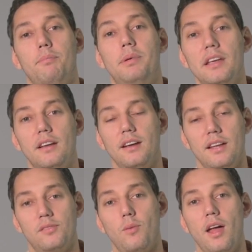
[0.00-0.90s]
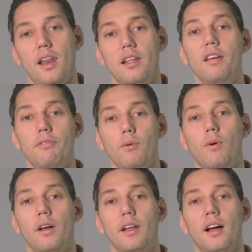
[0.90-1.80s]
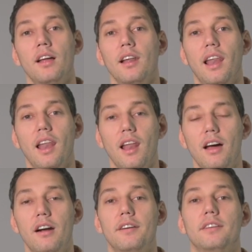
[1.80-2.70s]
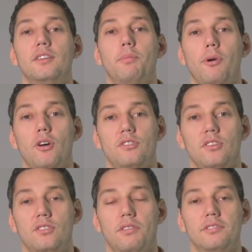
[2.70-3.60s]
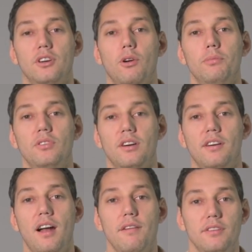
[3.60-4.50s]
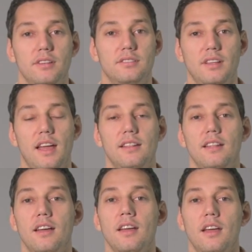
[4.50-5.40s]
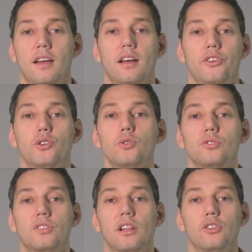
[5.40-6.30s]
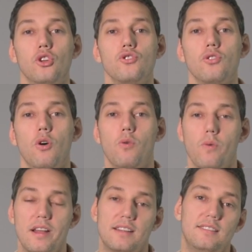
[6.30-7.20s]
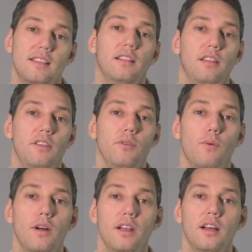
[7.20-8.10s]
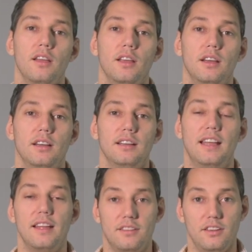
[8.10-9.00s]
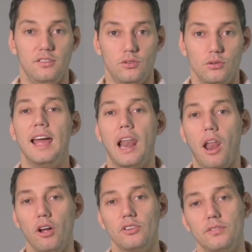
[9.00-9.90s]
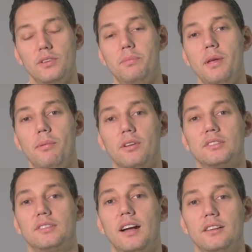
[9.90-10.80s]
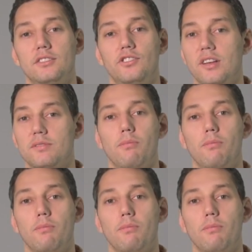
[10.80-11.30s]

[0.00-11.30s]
pick as well if you want to learn the process of the computer graphics and you still don't know where exactly you want to get into. A lot of the people start just